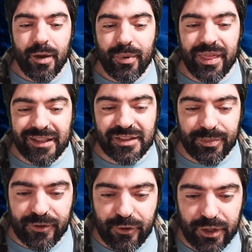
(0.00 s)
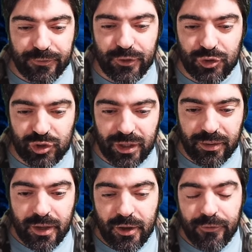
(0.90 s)
But that's something for the future.
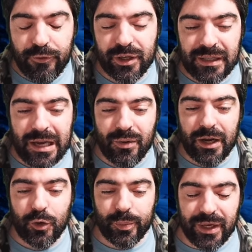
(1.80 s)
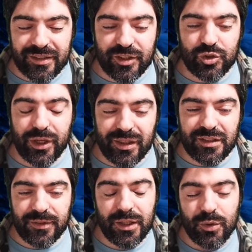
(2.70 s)
For now, I hope you guys enjoyed
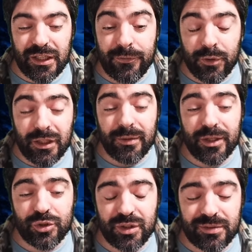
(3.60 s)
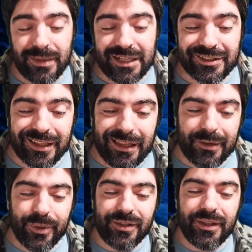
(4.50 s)
this video. If you did, make sure you smash that
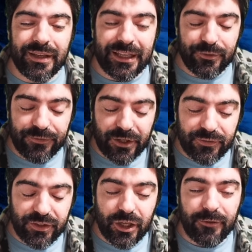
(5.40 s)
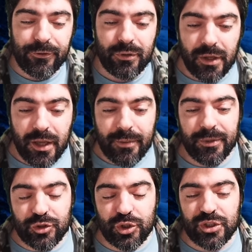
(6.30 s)
like button, and if you found the video helpful,
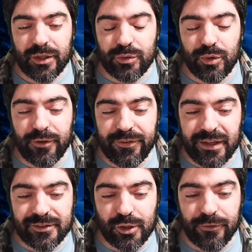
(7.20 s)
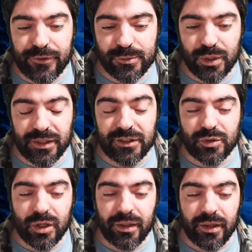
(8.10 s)
make sure to share it with your friends on Facebook and
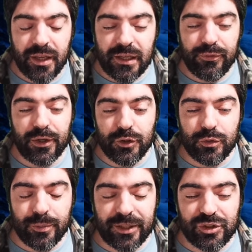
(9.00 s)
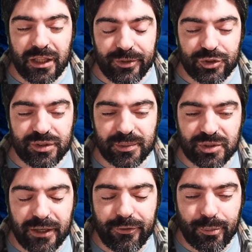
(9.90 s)
Discord. If you are new to my channel, make sure you
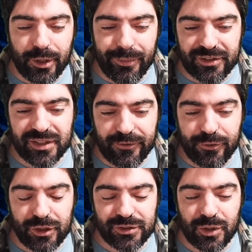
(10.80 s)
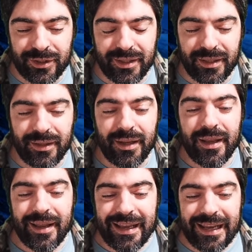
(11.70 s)
subscribe for more Marvel Strike Force content,
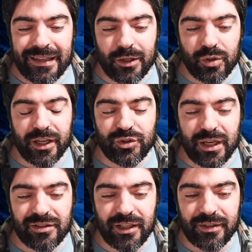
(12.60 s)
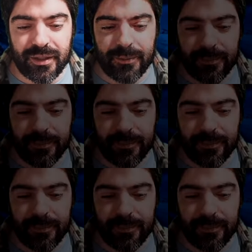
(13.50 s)
and I'll catch you guys later.